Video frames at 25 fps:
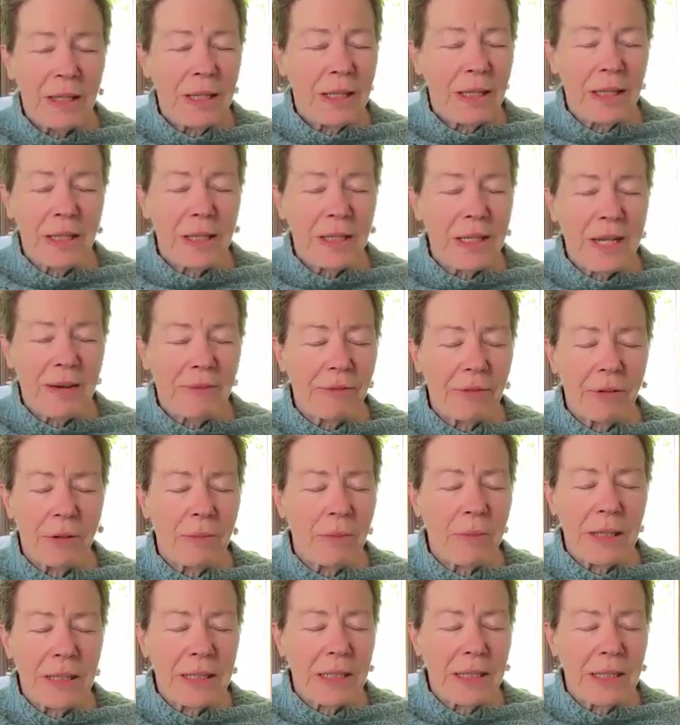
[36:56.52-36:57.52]

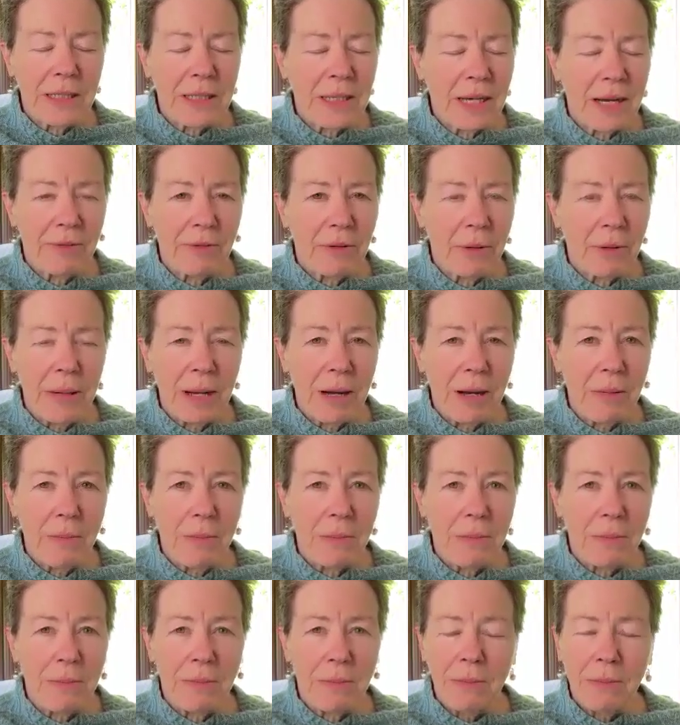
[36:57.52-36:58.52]
money is never
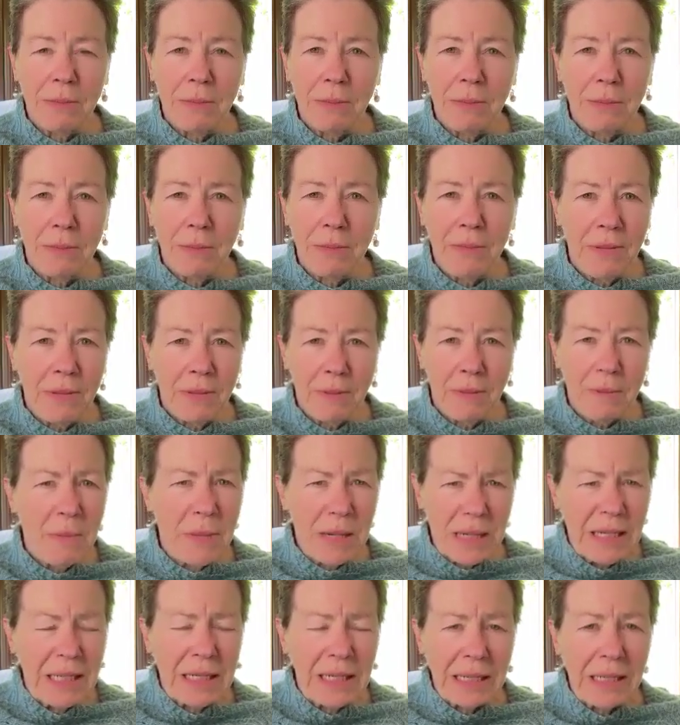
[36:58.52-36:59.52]
about
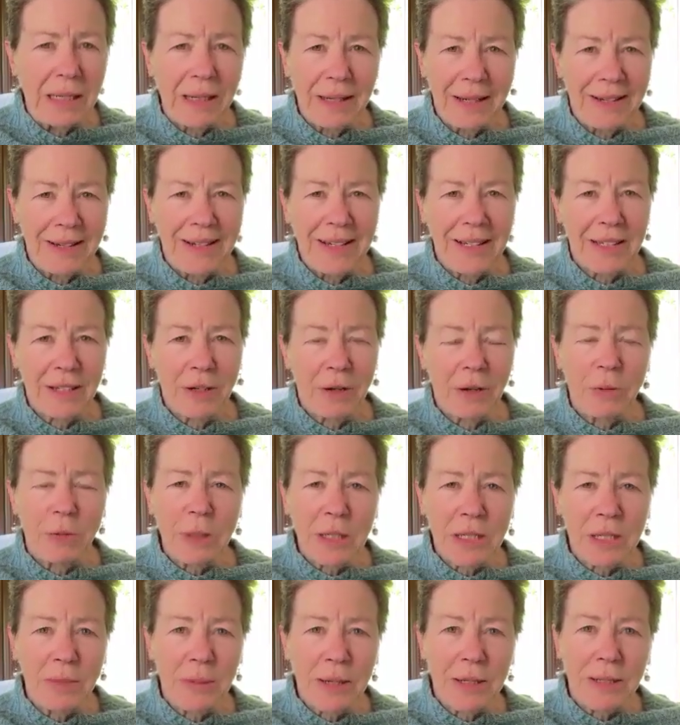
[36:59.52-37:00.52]
money. It's
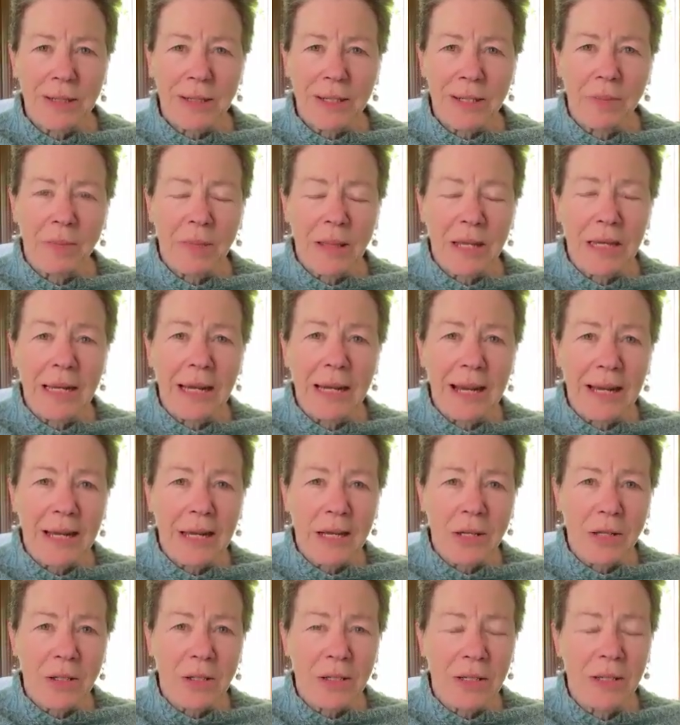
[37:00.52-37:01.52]
always about something
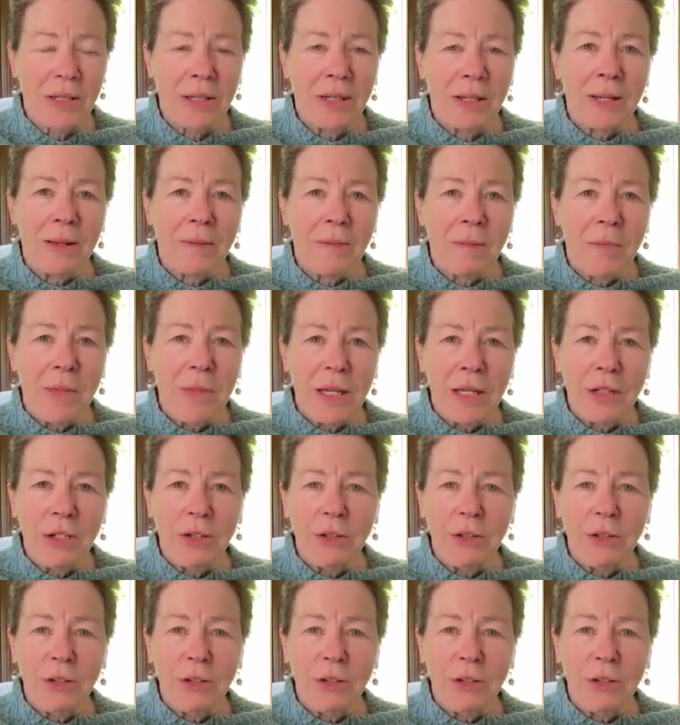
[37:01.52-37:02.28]
else. Then